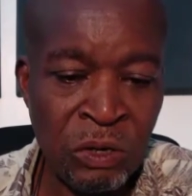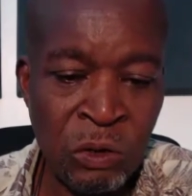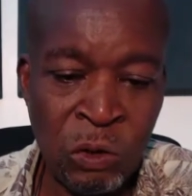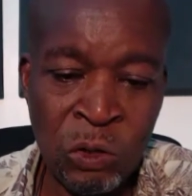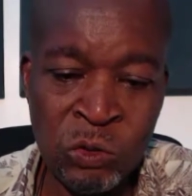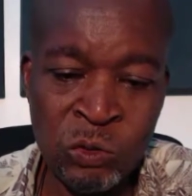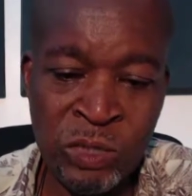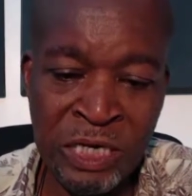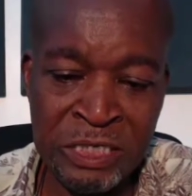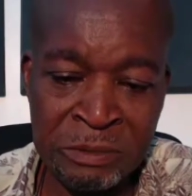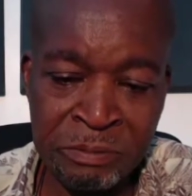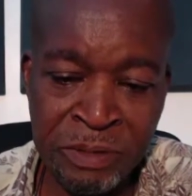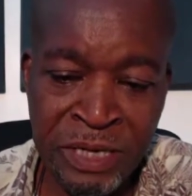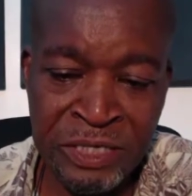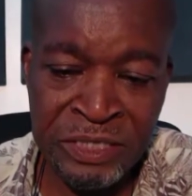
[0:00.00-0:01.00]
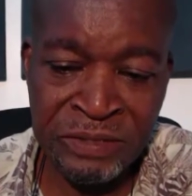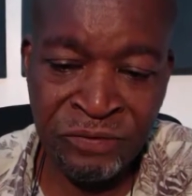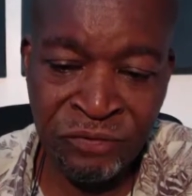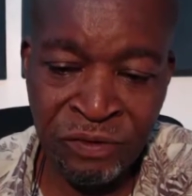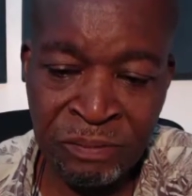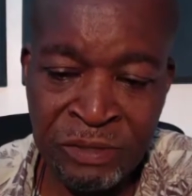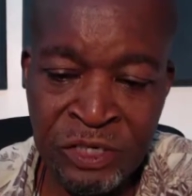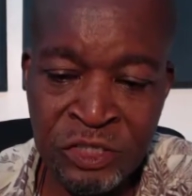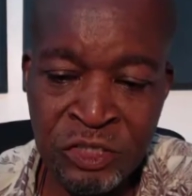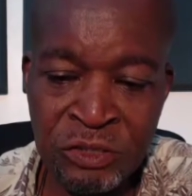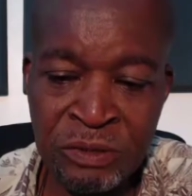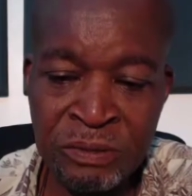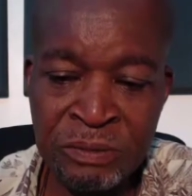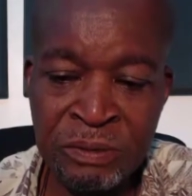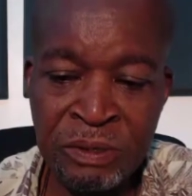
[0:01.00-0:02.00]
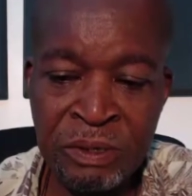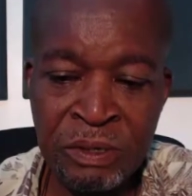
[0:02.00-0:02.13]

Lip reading: or to express information,